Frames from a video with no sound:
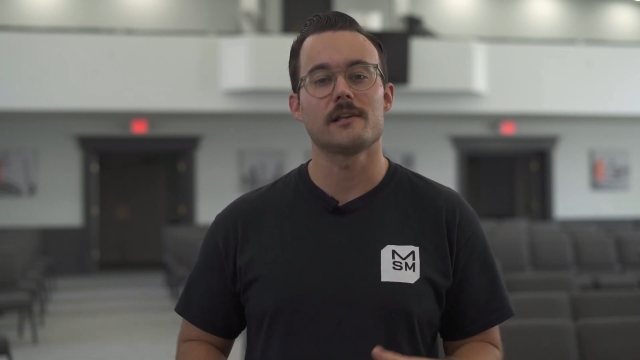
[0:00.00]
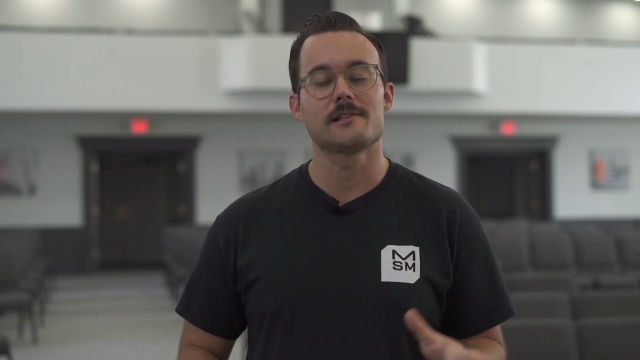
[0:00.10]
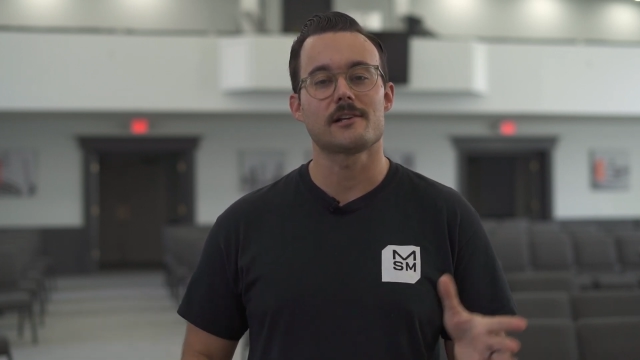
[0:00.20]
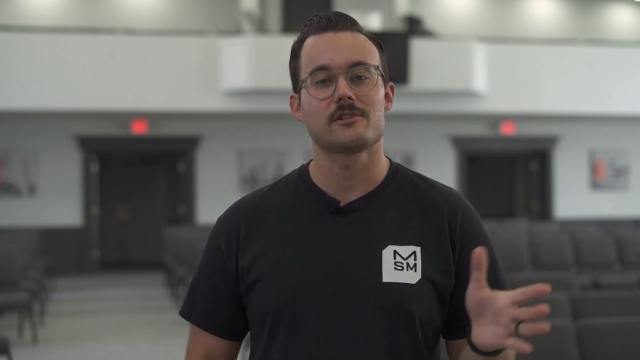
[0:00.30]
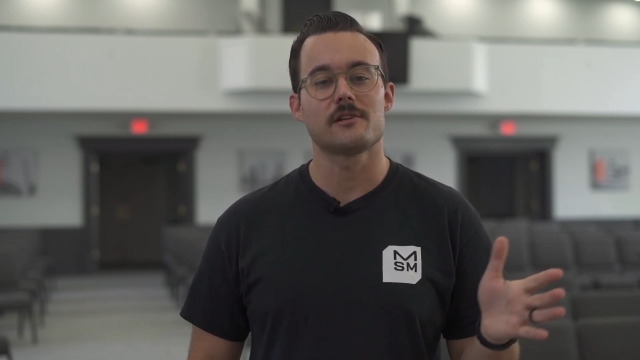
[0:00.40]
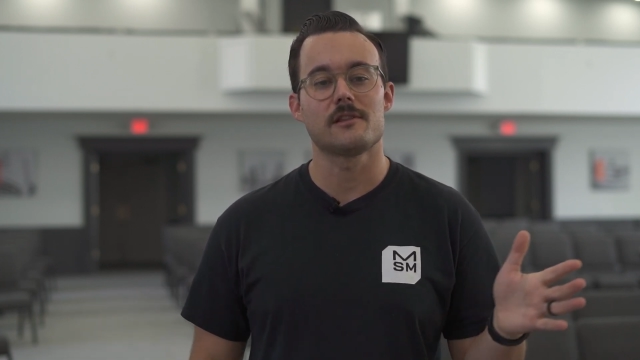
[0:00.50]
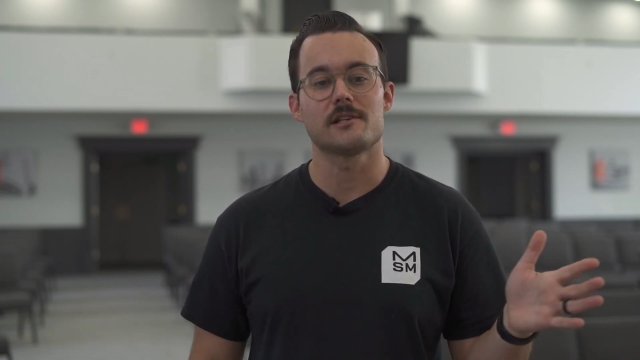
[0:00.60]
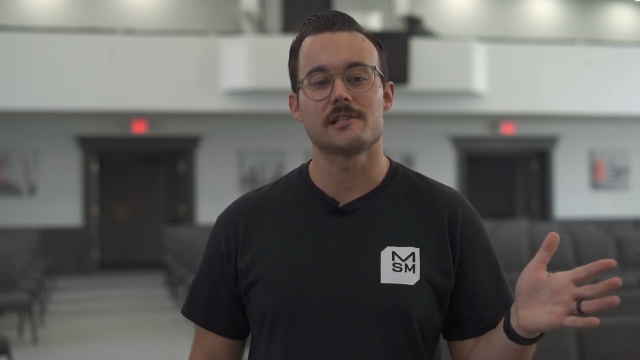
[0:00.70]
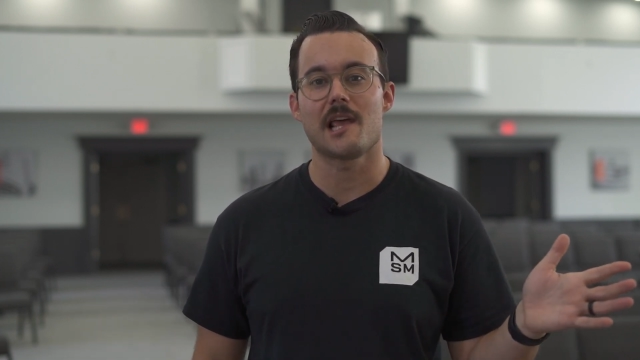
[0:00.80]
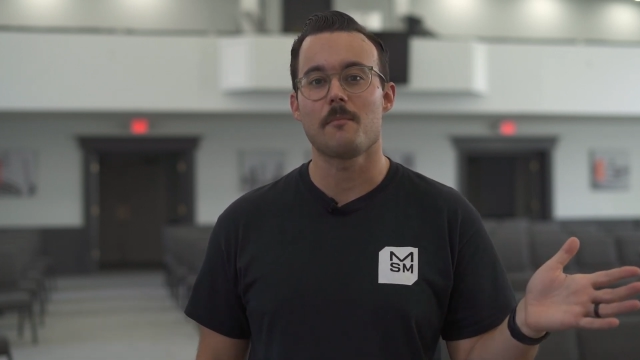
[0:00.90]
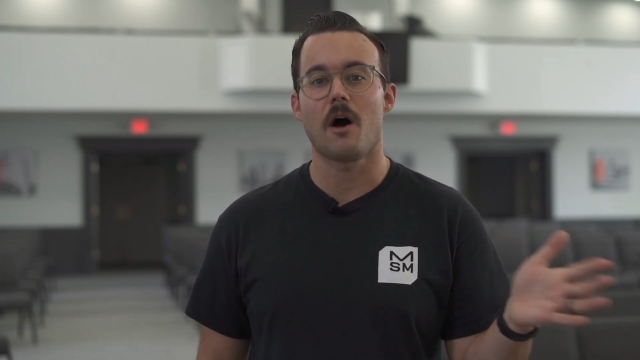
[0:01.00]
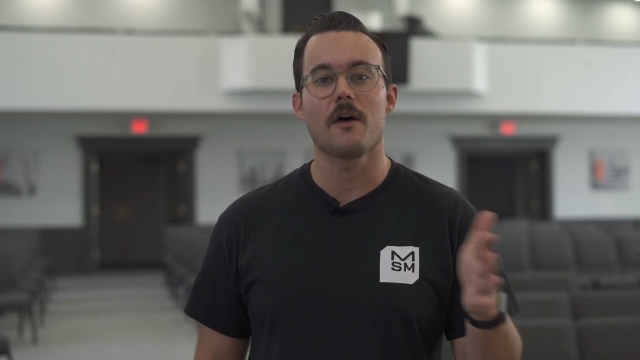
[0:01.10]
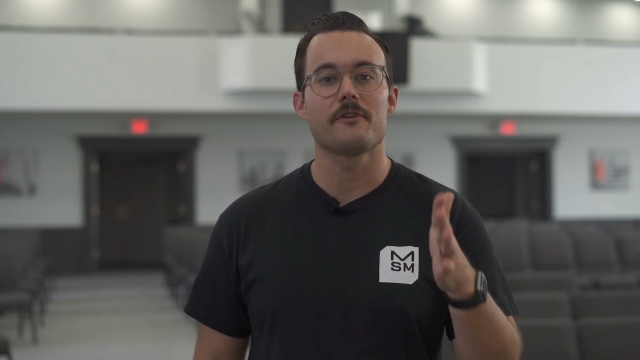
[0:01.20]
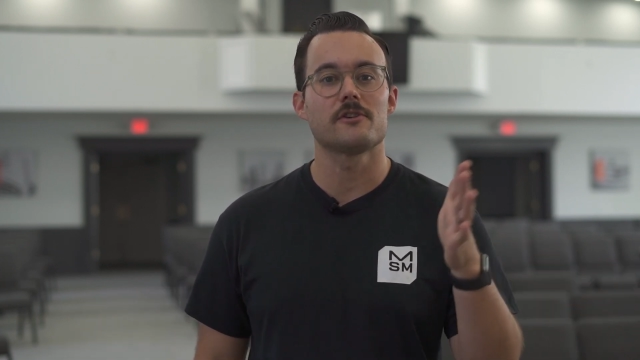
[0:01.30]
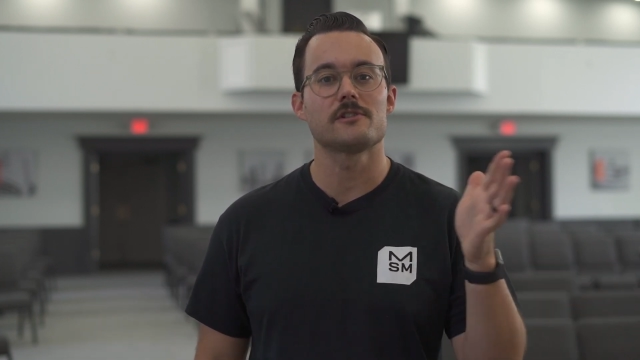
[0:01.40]
It's actually the same
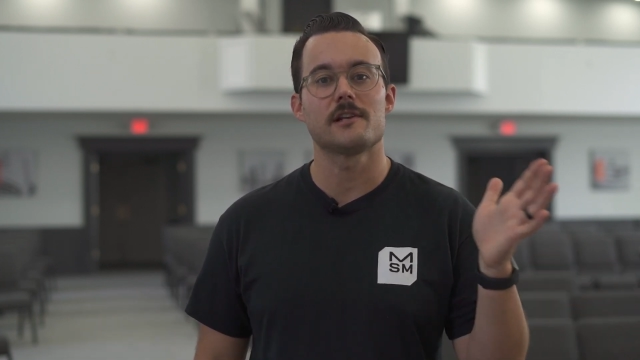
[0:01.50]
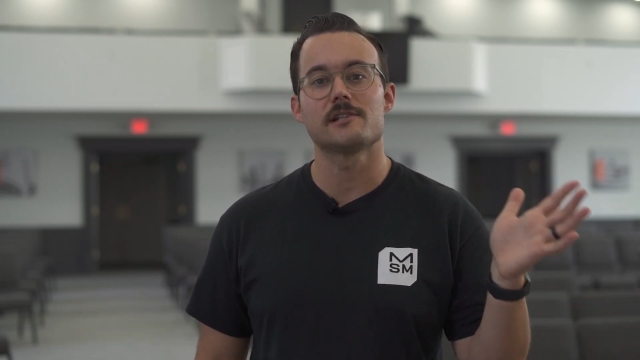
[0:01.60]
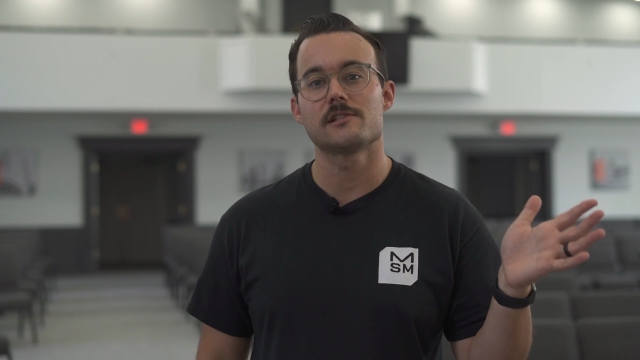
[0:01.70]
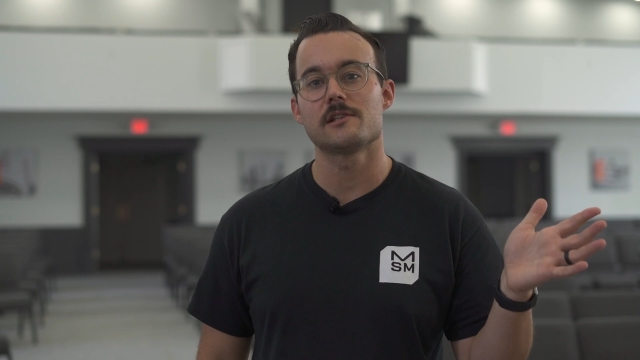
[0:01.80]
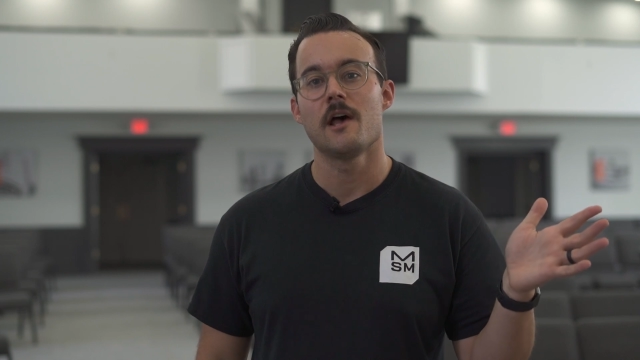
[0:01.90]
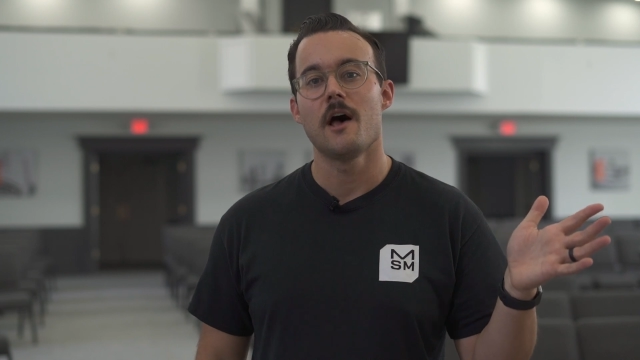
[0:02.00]
authors, and it's